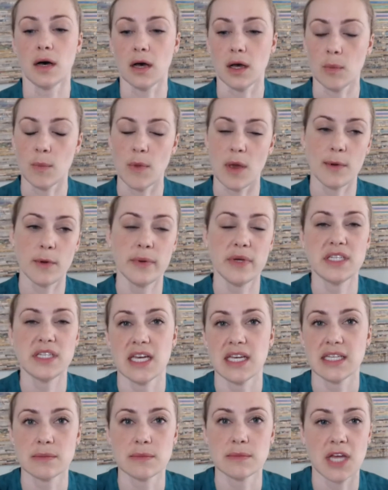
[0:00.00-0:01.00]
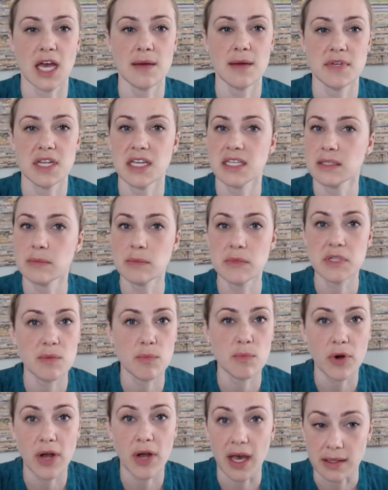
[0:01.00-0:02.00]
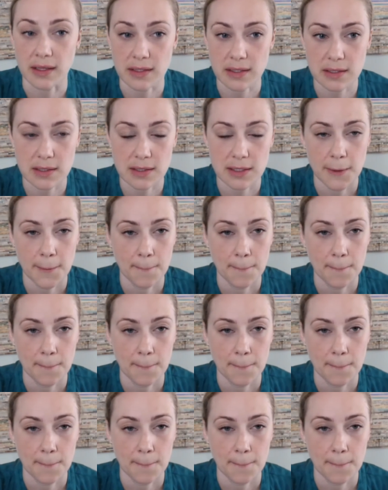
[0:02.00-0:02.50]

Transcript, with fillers: maybe we take some time, take some deep breaths